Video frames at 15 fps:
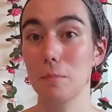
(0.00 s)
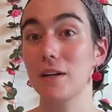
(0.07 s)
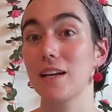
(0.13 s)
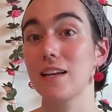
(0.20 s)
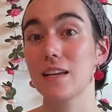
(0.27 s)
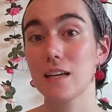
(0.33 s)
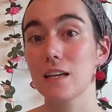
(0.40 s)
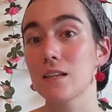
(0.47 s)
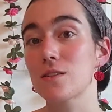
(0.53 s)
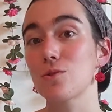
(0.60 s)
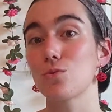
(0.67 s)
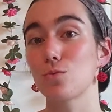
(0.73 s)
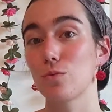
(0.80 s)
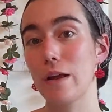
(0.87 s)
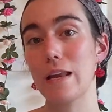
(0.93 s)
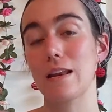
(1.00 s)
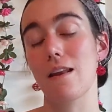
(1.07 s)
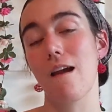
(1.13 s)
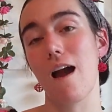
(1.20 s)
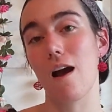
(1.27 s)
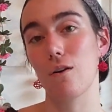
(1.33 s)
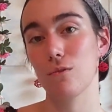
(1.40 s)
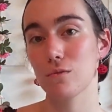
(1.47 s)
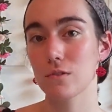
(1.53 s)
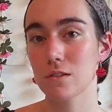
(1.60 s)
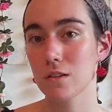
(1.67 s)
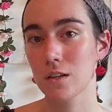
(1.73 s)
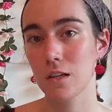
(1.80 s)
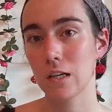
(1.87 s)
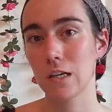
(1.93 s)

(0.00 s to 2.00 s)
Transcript: but it is written out